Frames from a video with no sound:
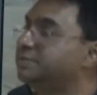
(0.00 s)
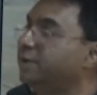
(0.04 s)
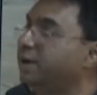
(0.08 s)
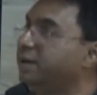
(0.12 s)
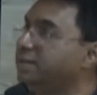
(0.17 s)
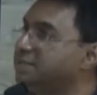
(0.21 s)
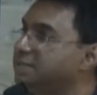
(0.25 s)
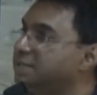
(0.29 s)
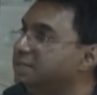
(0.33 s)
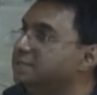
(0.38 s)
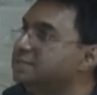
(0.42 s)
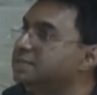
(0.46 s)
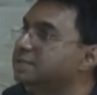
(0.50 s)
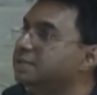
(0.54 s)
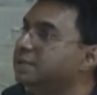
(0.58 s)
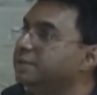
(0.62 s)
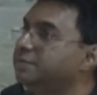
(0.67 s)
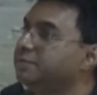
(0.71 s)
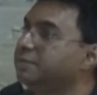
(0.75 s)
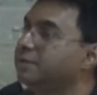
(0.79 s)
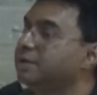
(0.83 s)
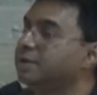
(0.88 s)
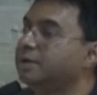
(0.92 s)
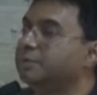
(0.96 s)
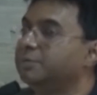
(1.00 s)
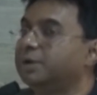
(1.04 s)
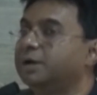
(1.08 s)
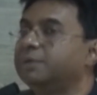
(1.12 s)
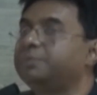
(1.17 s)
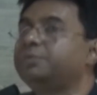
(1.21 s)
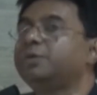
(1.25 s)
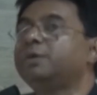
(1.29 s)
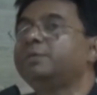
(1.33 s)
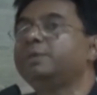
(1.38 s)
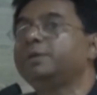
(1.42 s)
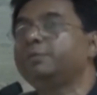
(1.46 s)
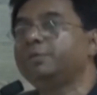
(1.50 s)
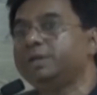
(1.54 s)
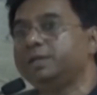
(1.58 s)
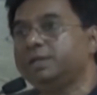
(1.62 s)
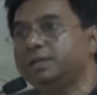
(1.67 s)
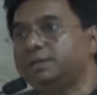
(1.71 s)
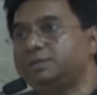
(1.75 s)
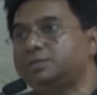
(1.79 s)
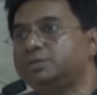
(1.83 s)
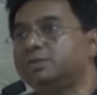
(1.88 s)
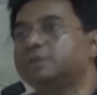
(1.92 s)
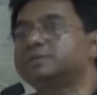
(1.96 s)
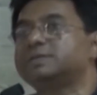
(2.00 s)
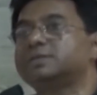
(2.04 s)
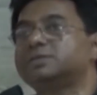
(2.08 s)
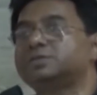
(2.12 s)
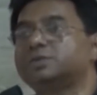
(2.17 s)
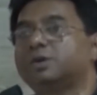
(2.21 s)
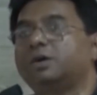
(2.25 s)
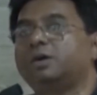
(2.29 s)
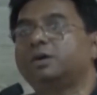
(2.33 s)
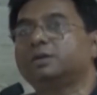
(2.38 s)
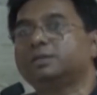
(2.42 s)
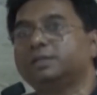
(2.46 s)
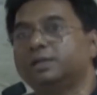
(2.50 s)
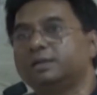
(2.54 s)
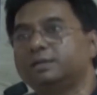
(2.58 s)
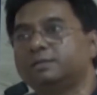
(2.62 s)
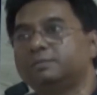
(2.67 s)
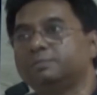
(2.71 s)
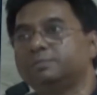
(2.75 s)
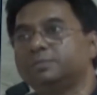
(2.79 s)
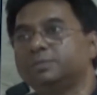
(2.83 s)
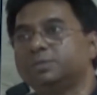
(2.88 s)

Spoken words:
very sensitive, but probably we need to also talk there.